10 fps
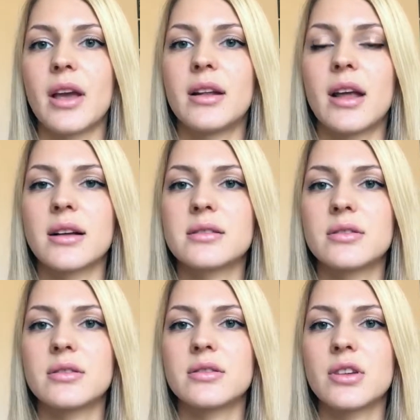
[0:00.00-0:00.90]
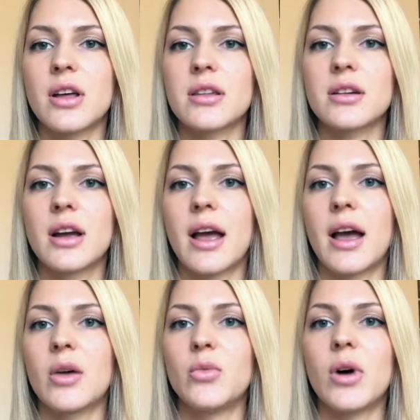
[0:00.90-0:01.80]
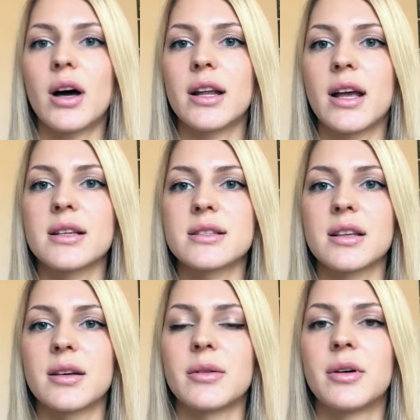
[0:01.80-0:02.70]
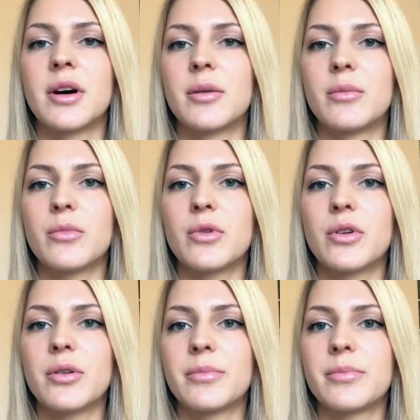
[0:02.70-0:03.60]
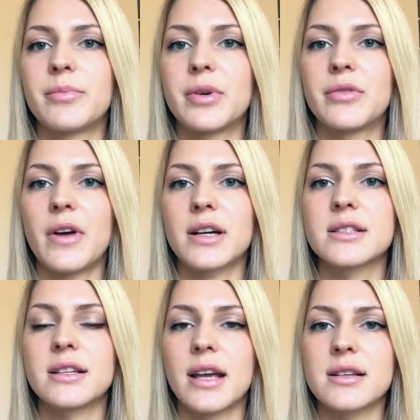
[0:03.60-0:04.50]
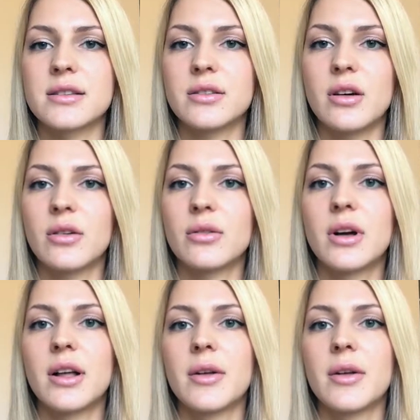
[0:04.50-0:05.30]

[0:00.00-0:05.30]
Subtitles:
next to each other and one has a more perfected SEO,